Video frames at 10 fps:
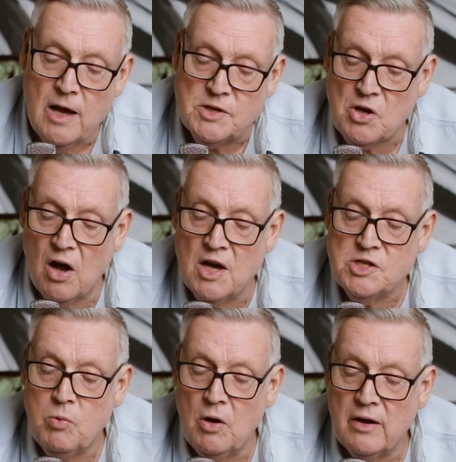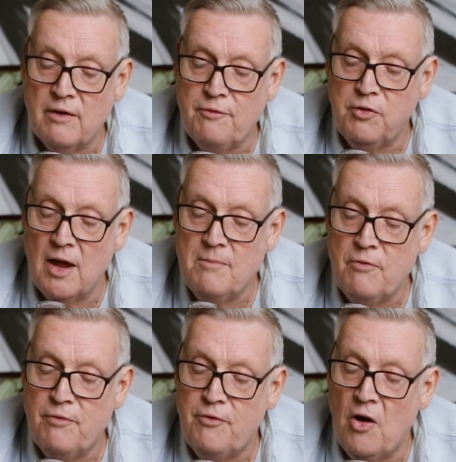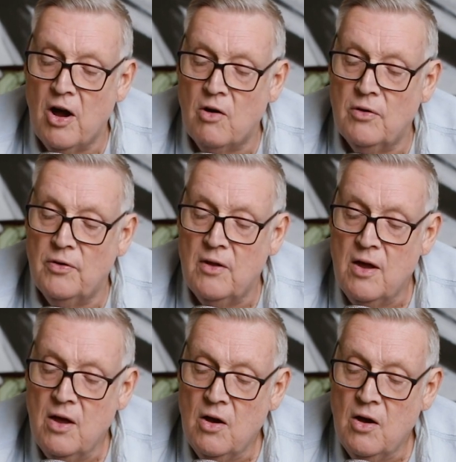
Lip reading: His eyes were like a flame of fire, and